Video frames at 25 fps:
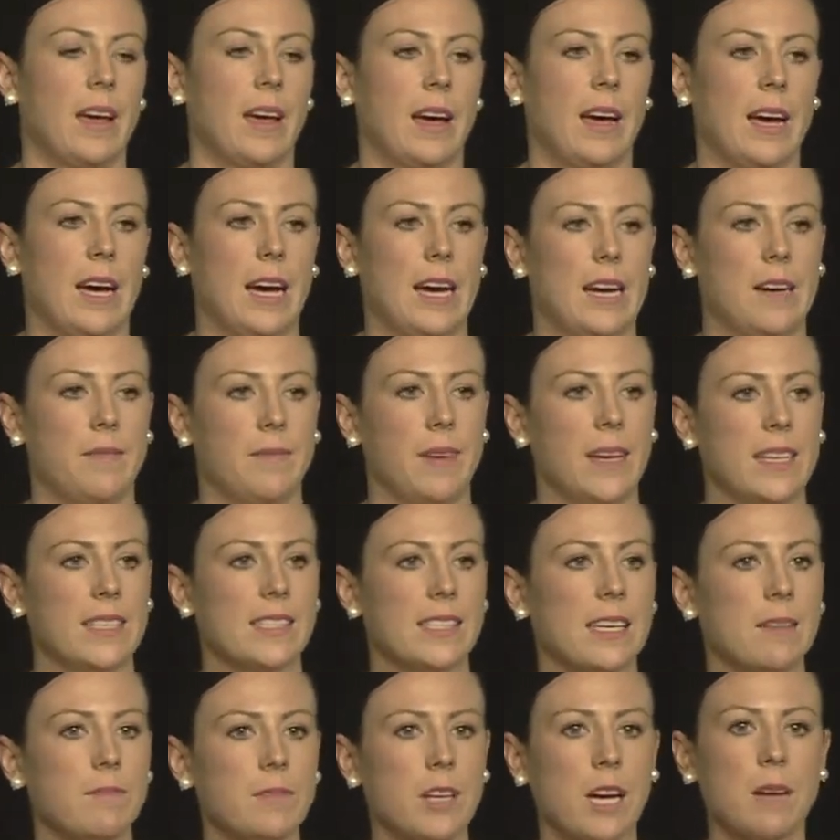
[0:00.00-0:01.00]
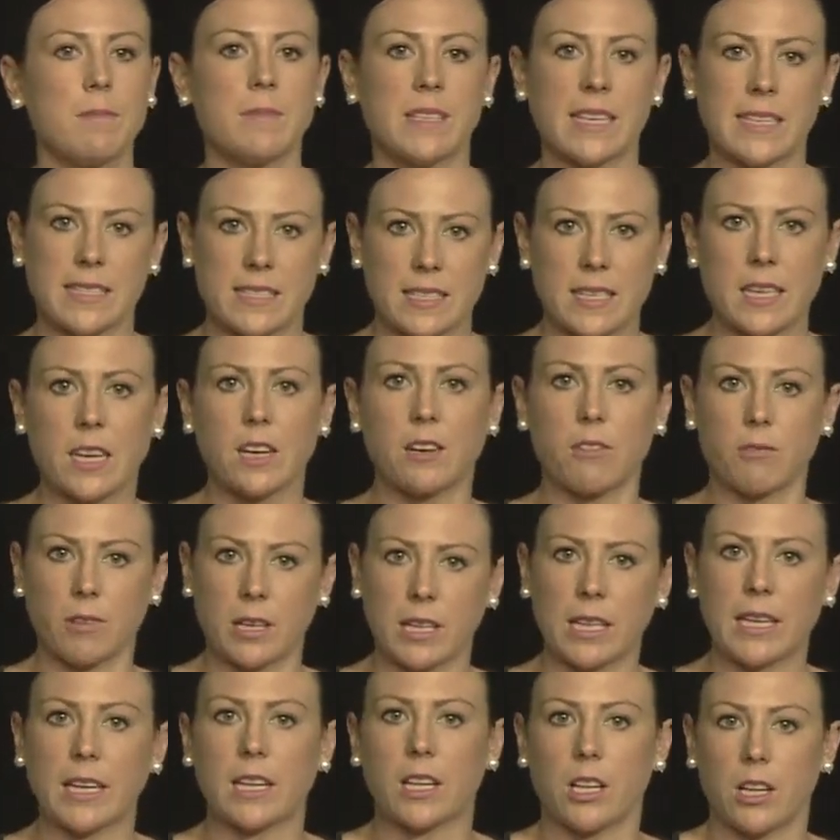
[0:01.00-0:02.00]
Um, and sometimes these are your
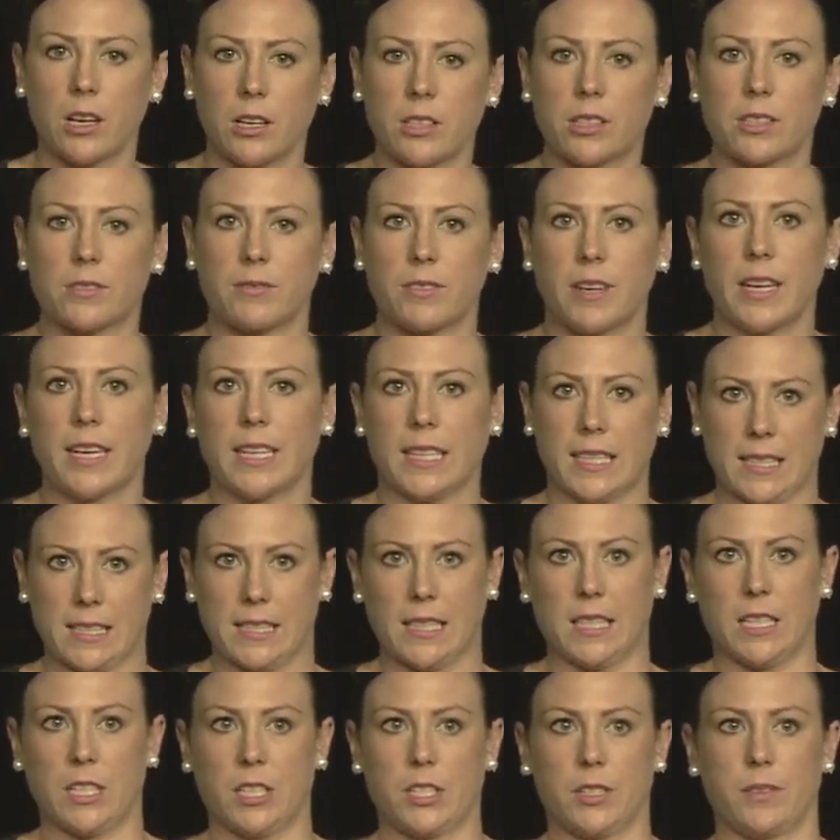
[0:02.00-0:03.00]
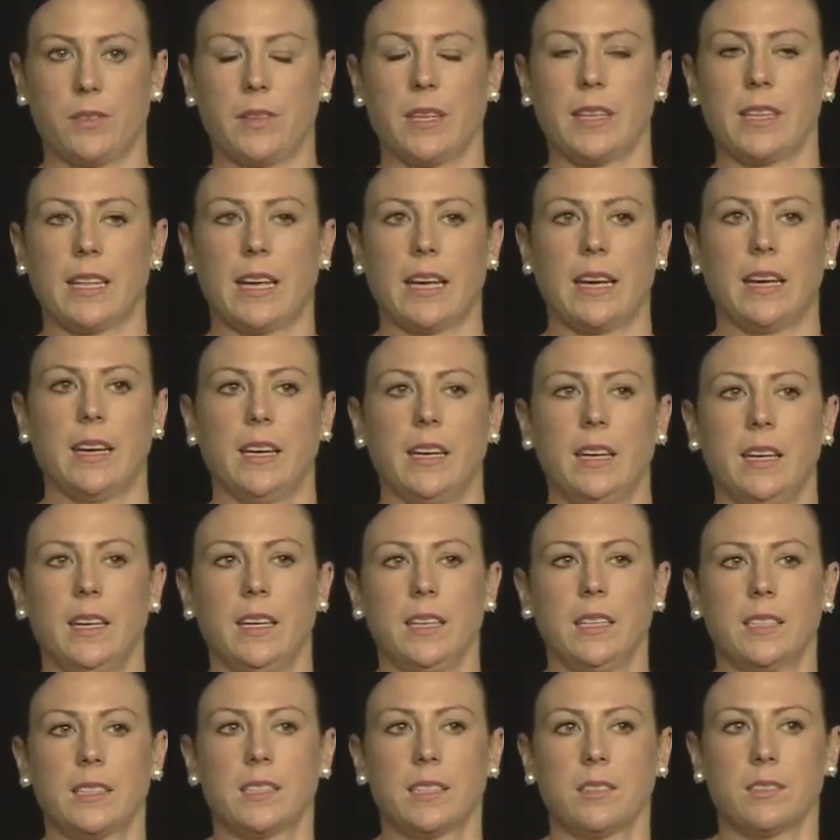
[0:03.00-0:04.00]
really close friends that are doing that.
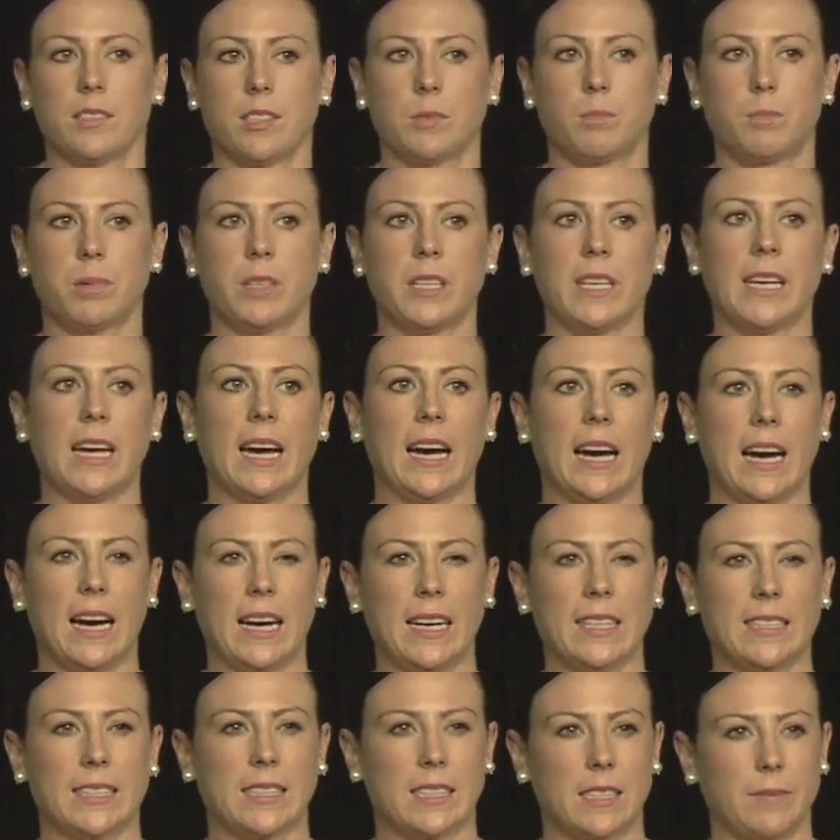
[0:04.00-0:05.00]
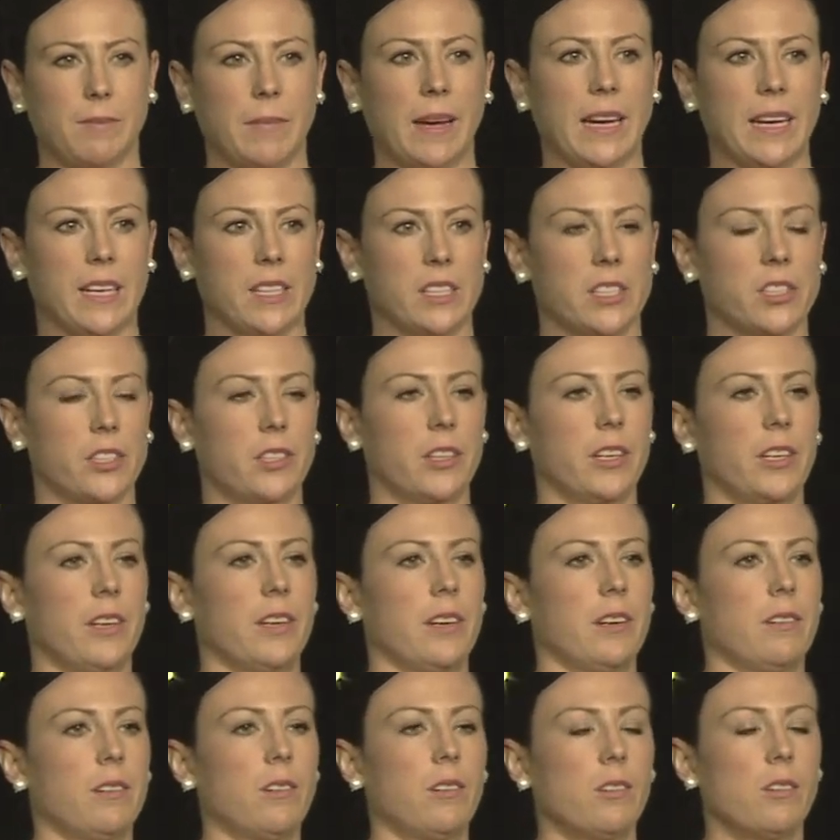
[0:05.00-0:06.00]
So it's pretty hard to make sure you,
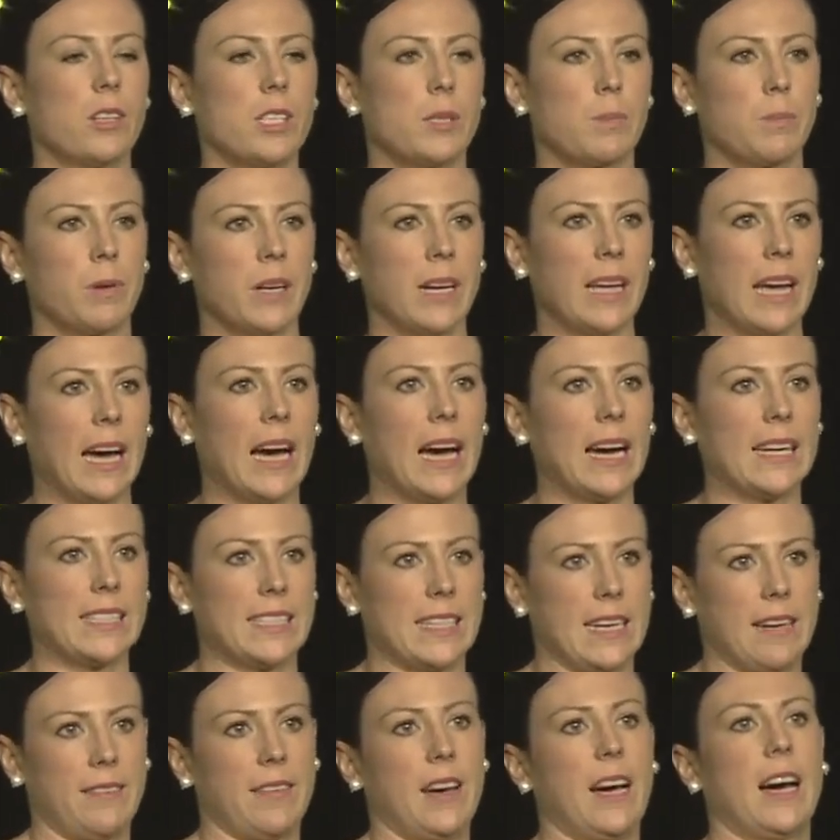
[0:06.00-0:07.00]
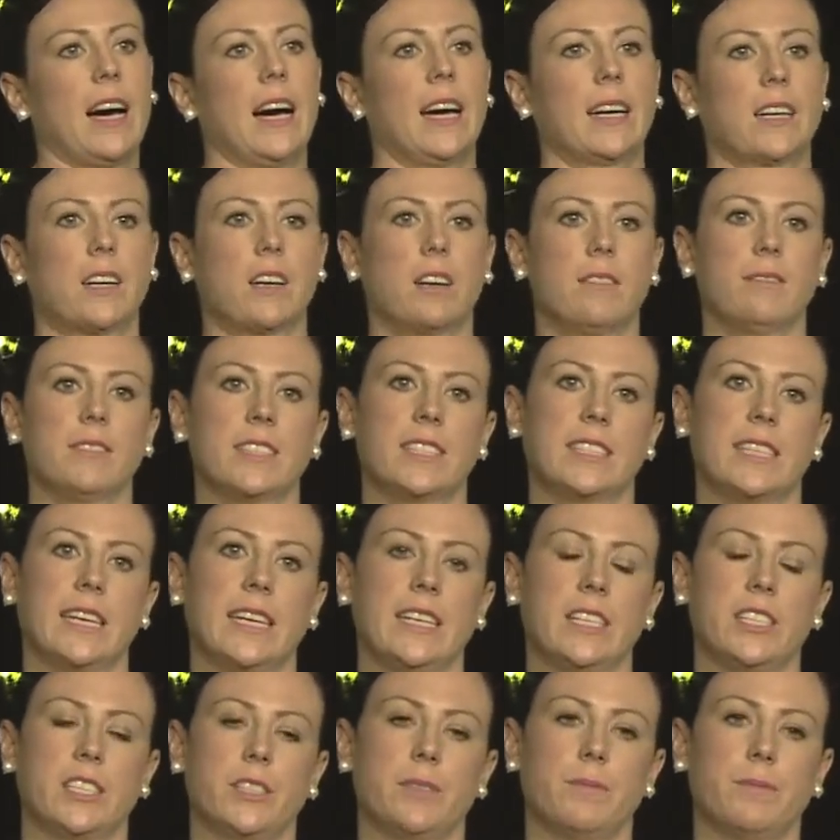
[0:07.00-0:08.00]
or it's pretty hard to have a hard
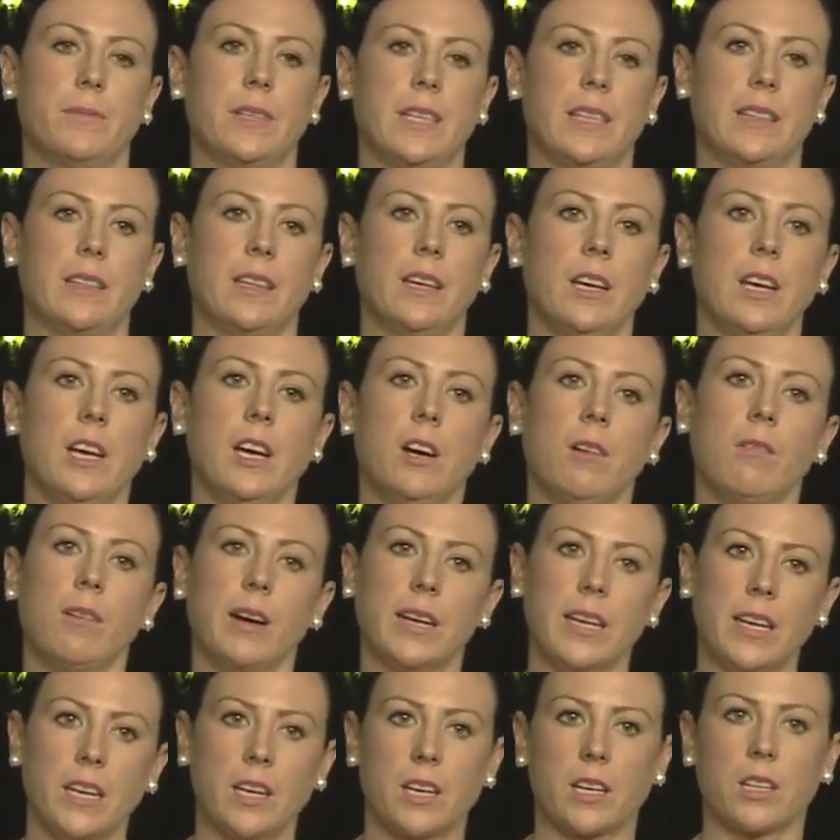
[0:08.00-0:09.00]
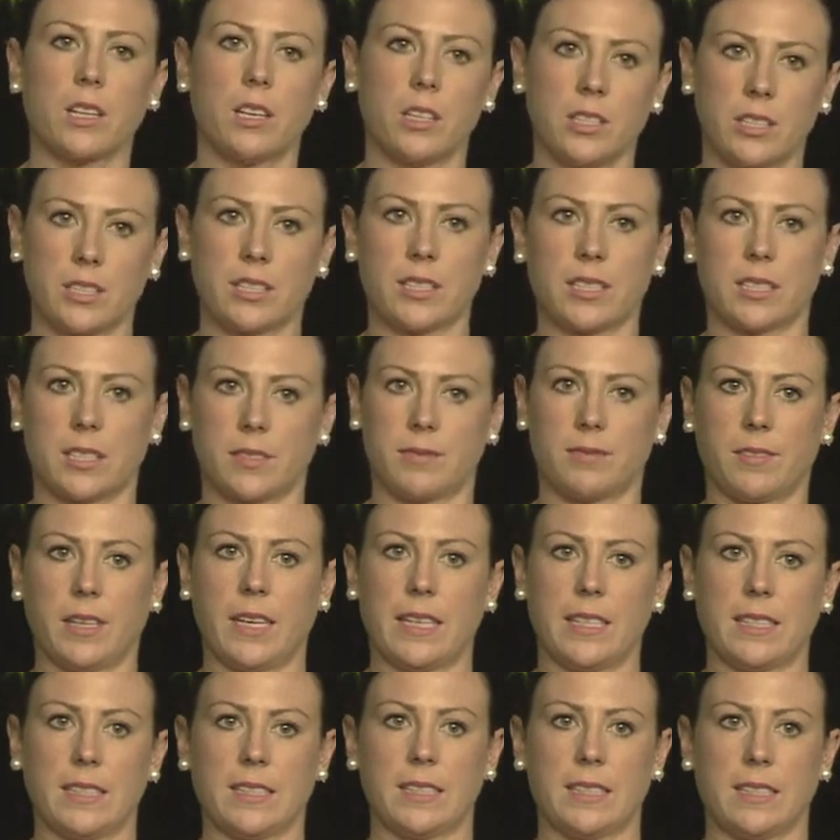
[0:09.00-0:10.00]
conversation with one of your closest
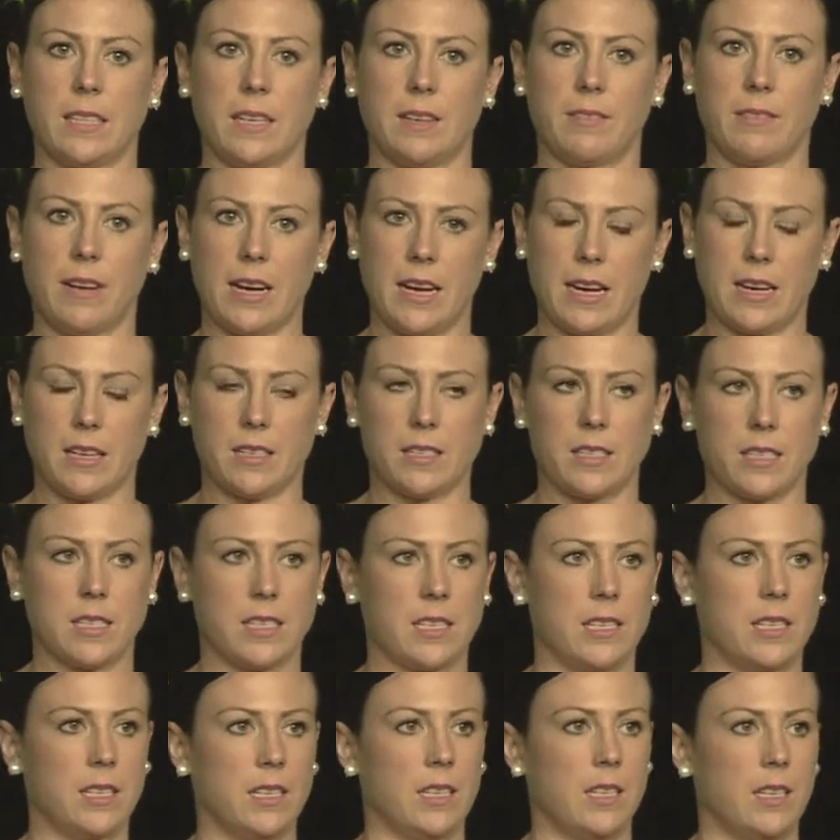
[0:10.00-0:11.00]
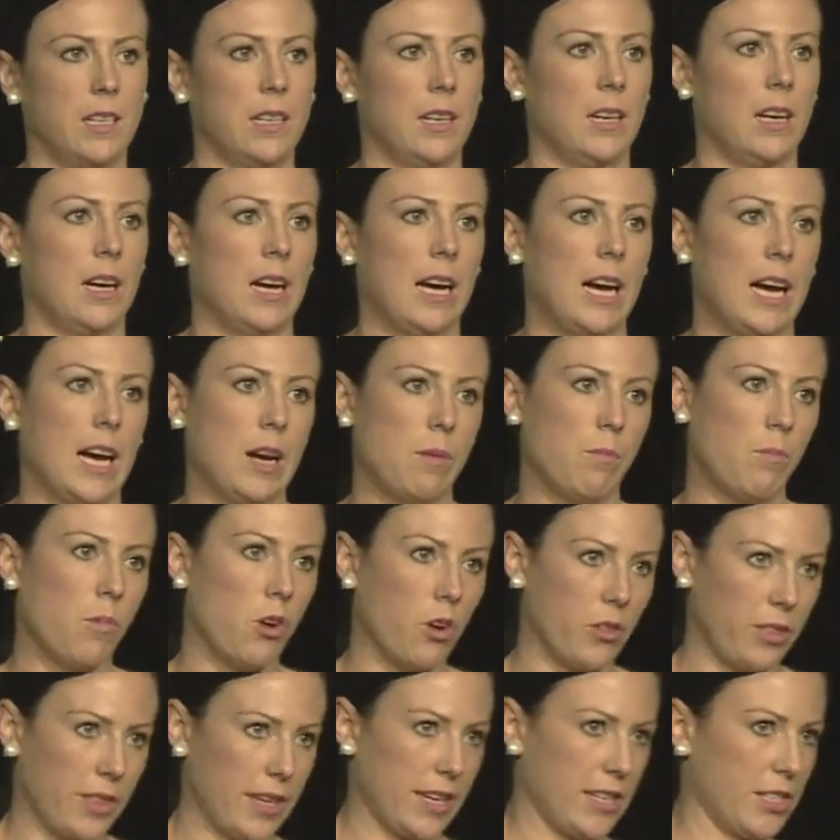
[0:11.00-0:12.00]
friends around um,
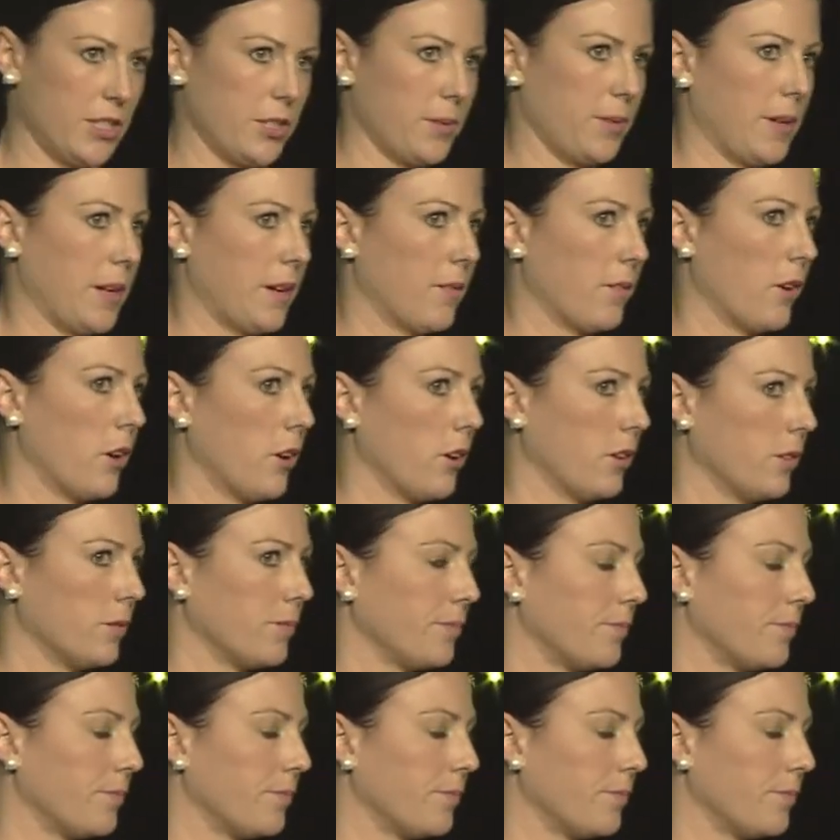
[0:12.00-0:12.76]
what they're doing wrong,